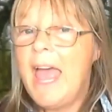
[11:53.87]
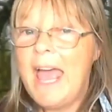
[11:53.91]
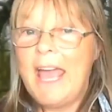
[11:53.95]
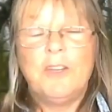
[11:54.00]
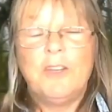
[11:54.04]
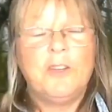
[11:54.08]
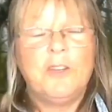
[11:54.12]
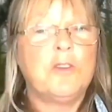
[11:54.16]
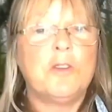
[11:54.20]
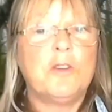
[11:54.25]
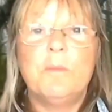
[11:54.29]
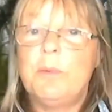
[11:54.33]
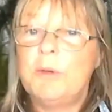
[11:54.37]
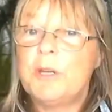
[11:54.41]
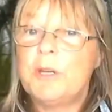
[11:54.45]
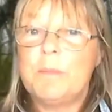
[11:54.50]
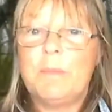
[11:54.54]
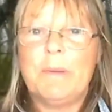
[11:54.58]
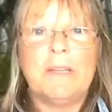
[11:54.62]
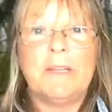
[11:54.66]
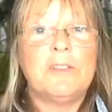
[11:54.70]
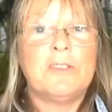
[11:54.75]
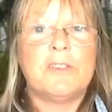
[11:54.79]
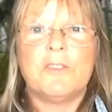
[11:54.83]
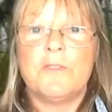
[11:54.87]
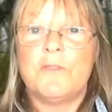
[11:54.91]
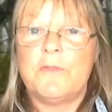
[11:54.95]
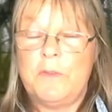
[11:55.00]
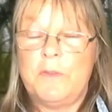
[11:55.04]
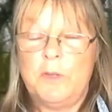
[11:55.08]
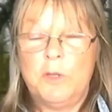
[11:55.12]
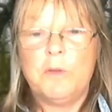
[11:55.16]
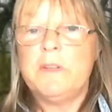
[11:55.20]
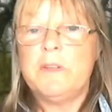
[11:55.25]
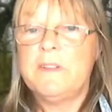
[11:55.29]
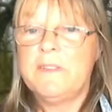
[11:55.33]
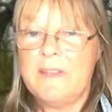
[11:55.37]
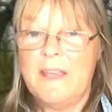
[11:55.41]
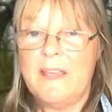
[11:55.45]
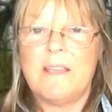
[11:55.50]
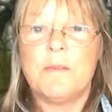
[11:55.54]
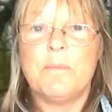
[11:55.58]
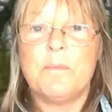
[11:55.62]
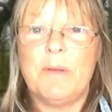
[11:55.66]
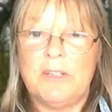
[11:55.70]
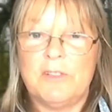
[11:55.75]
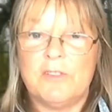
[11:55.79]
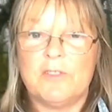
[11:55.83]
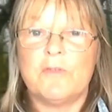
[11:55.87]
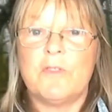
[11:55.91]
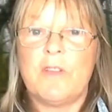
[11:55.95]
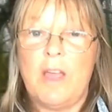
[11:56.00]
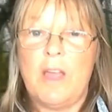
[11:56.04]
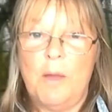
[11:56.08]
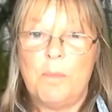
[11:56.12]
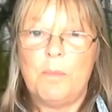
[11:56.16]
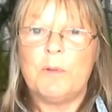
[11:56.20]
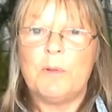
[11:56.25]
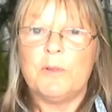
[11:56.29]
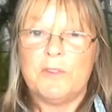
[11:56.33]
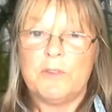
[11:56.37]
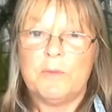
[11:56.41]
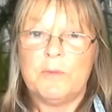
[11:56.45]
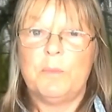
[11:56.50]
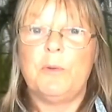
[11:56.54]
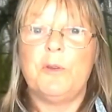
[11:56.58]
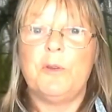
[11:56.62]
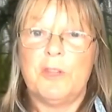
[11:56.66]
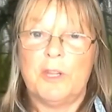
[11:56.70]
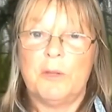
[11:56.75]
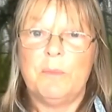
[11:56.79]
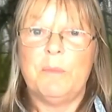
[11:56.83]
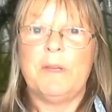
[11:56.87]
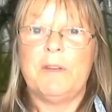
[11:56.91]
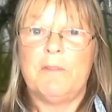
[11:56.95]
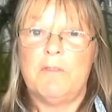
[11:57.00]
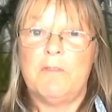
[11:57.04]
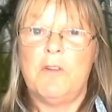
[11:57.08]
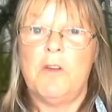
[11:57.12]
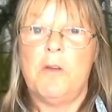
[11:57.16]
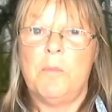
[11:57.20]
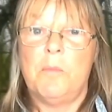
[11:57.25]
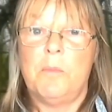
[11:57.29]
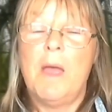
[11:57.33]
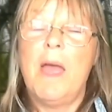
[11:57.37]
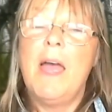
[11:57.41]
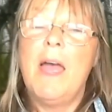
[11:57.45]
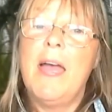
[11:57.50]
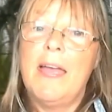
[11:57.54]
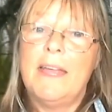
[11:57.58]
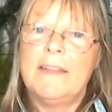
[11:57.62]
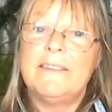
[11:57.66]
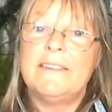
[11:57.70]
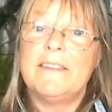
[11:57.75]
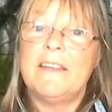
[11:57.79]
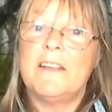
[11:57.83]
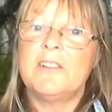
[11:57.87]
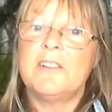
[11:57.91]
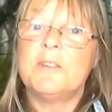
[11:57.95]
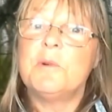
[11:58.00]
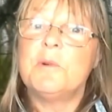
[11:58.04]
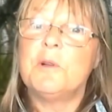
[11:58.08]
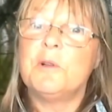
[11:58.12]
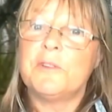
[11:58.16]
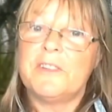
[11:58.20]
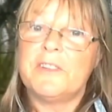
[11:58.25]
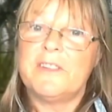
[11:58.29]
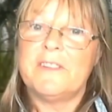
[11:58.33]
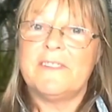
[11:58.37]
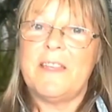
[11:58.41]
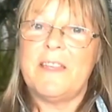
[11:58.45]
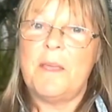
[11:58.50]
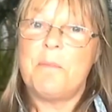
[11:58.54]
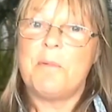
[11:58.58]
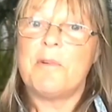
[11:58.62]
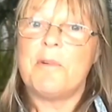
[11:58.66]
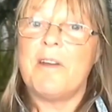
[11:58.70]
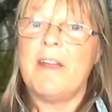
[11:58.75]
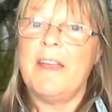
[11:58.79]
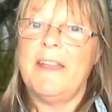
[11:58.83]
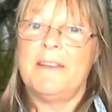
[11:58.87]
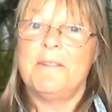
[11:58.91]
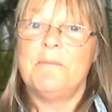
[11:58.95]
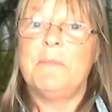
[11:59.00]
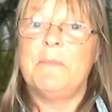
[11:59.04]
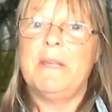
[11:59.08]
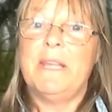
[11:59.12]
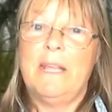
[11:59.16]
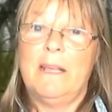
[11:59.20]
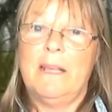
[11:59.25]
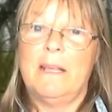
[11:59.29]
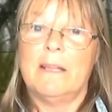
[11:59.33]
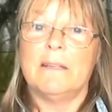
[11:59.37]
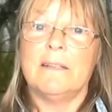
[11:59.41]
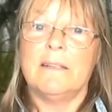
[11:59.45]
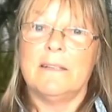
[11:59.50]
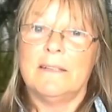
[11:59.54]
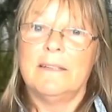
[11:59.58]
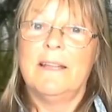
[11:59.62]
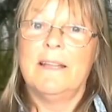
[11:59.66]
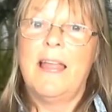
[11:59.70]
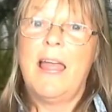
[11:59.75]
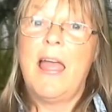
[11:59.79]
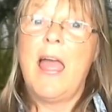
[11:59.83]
And you can take a bunch of couples and put them in a room and tell them all to separate and mingle,